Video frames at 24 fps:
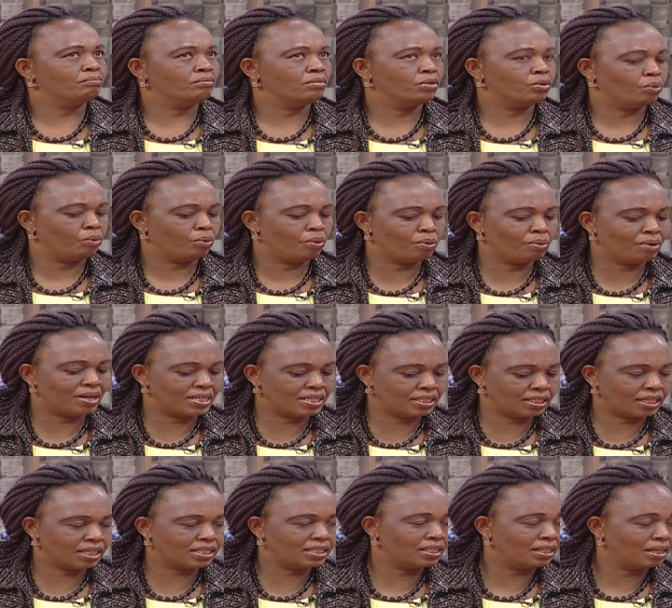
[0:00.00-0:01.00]
we were
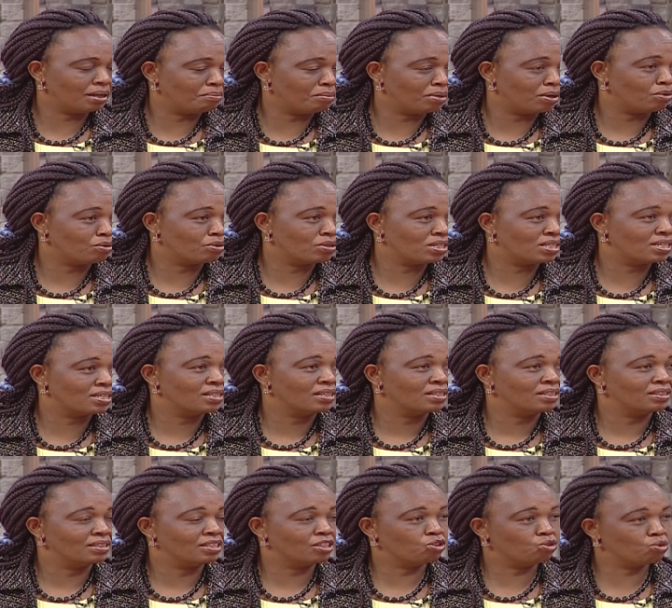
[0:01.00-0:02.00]
discussing about
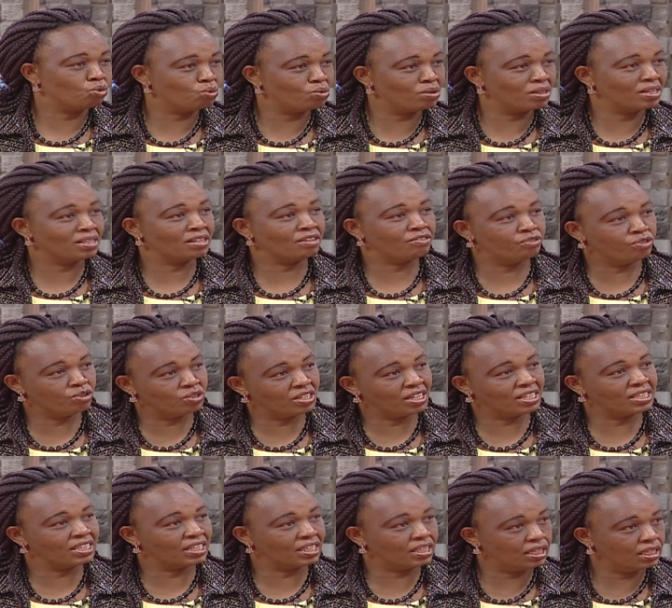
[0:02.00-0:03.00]
the children, the future,
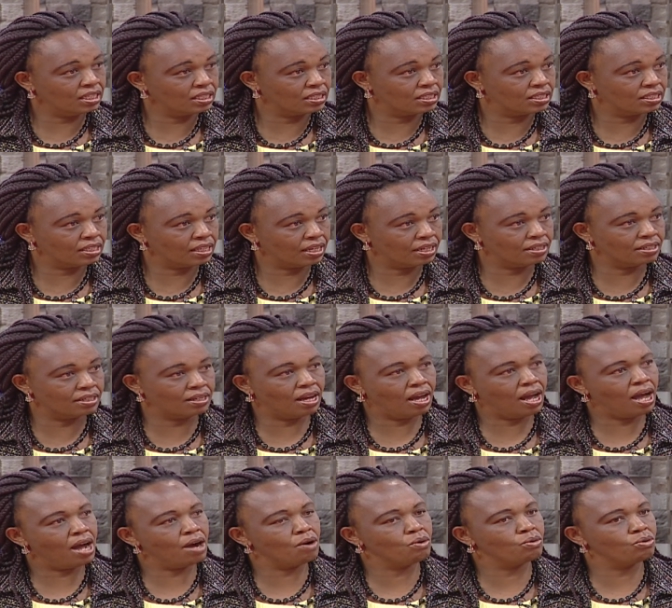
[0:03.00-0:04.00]
and the kids, and
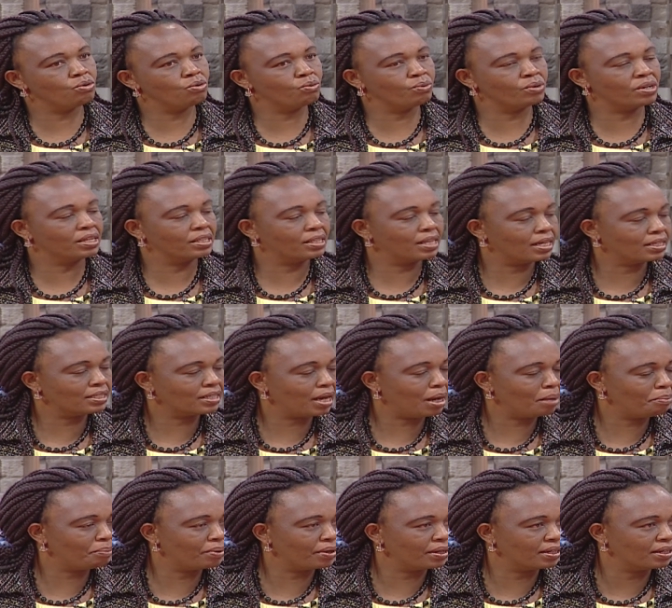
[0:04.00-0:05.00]
how will that
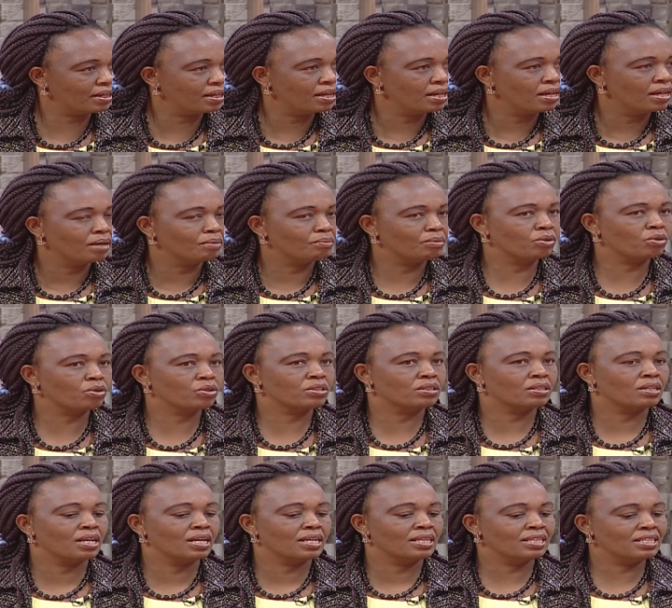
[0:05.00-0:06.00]
happen? Mm -hmm.
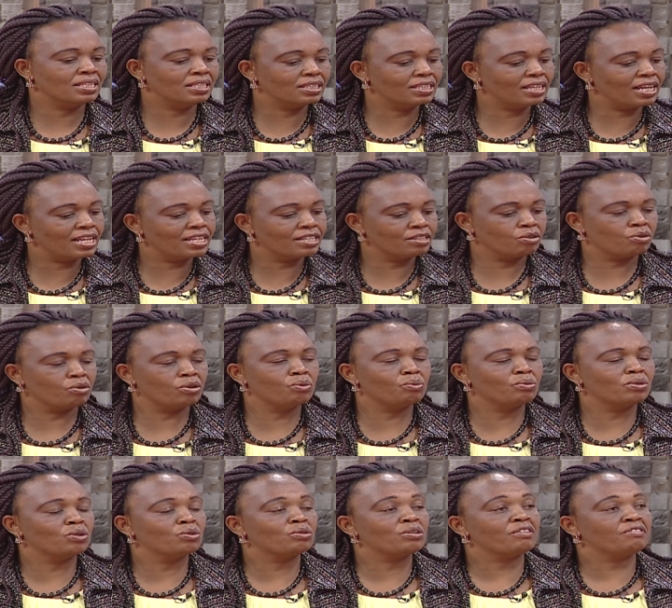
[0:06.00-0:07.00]
Because this child growing
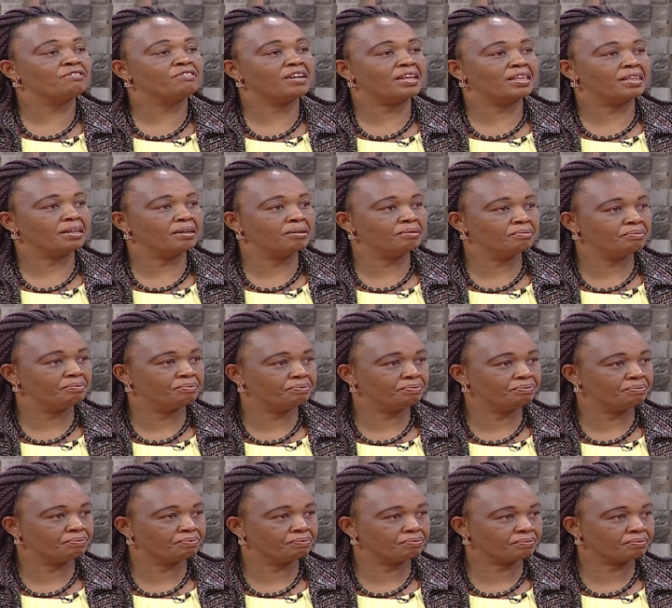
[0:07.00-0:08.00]
without a father,
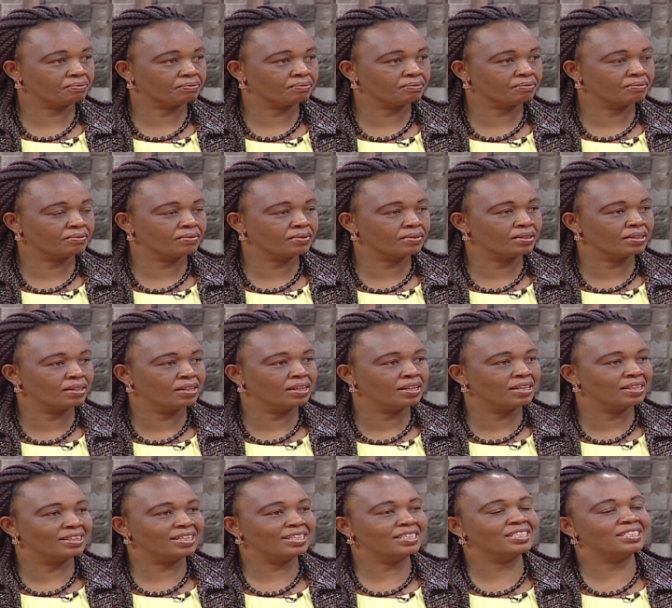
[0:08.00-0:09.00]

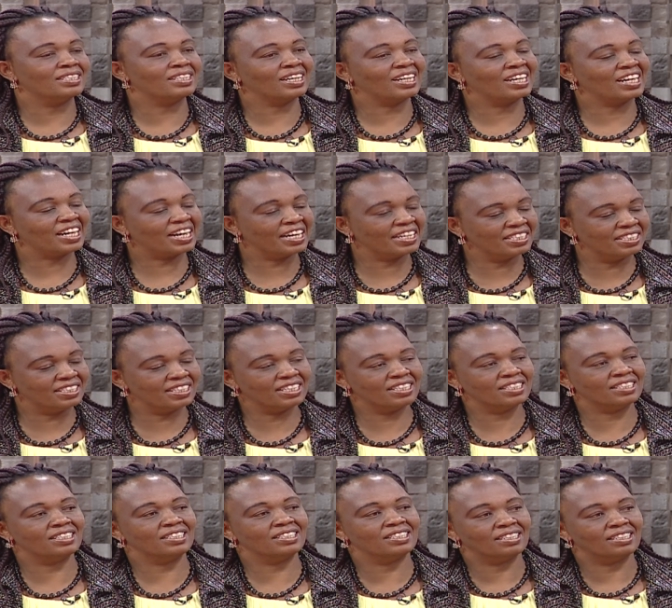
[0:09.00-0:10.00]
that is a crisis